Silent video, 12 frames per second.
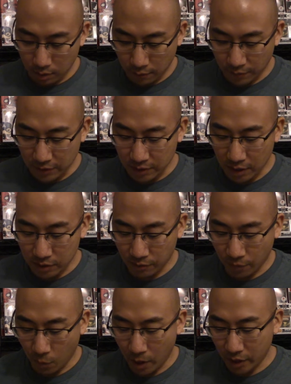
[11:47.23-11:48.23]
Fantastic
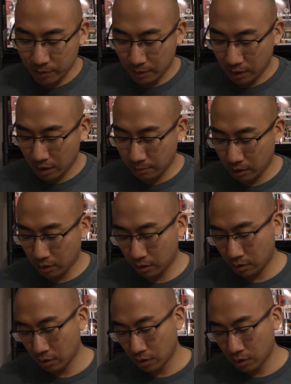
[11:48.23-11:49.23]
Four X-Men comic.
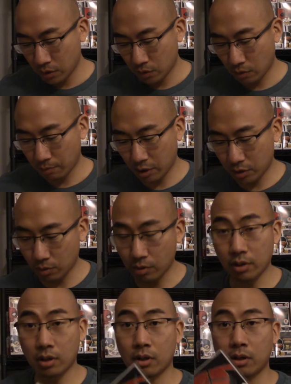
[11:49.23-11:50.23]
So I might do
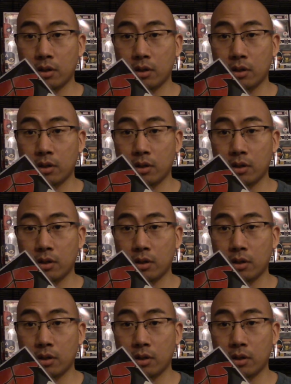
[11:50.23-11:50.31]
a